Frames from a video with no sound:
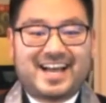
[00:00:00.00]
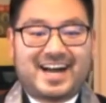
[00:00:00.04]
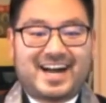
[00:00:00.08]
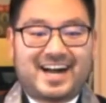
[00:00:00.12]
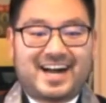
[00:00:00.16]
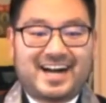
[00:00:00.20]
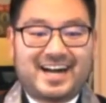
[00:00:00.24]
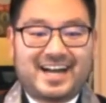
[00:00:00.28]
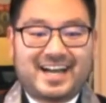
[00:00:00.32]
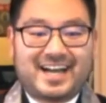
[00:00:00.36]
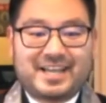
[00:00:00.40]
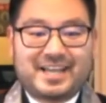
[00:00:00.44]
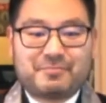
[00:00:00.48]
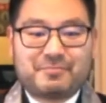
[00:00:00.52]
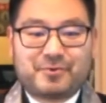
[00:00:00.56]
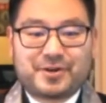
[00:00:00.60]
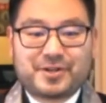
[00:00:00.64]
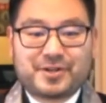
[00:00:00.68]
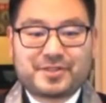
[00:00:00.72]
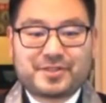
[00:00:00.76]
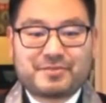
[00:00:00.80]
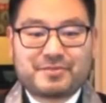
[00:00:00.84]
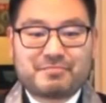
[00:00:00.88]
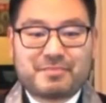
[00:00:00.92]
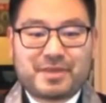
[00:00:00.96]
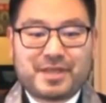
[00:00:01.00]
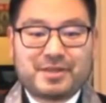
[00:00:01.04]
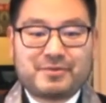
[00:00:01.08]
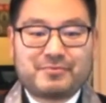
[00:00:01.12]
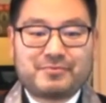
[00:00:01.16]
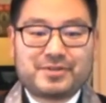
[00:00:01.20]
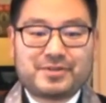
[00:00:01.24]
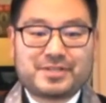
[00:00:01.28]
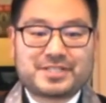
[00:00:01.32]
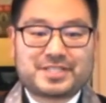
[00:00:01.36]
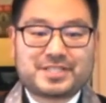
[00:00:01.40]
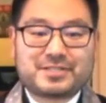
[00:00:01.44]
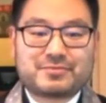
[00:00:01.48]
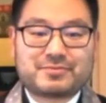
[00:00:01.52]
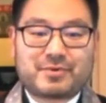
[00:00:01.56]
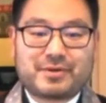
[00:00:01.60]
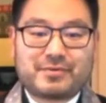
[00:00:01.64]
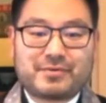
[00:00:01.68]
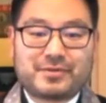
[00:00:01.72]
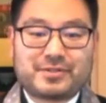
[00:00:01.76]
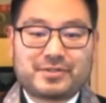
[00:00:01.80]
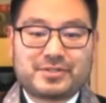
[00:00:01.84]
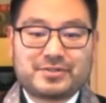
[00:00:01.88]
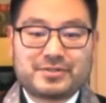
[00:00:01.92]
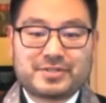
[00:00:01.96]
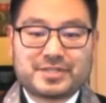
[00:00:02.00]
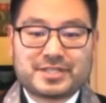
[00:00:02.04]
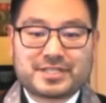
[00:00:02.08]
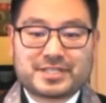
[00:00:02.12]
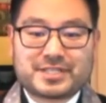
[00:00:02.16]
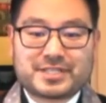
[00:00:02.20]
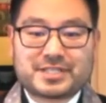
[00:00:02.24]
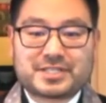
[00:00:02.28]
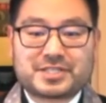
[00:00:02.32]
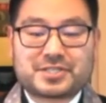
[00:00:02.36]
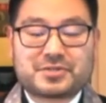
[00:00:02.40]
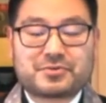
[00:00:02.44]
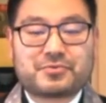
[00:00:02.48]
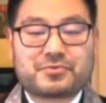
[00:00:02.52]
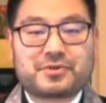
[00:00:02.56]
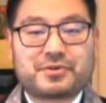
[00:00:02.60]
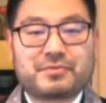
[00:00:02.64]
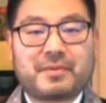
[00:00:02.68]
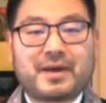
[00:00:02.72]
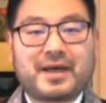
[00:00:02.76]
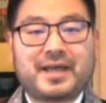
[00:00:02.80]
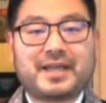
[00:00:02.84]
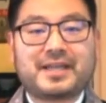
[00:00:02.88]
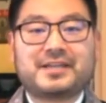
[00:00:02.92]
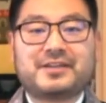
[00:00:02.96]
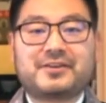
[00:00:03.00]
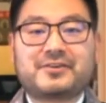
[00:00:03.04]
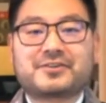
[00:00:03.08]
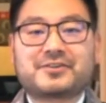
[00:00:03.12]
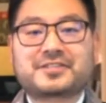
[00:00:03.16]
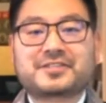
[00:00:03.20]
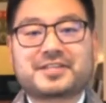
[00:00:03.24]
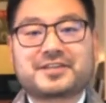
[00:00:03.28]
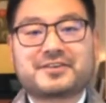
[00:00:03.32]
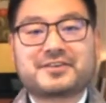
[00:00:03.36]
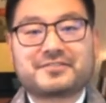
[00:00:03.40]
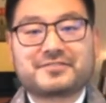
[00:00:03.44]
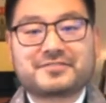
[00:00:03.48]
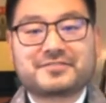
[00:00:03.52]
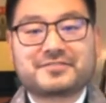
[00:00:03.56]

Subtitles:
and one of the main reasons why we do this is to remind ourselves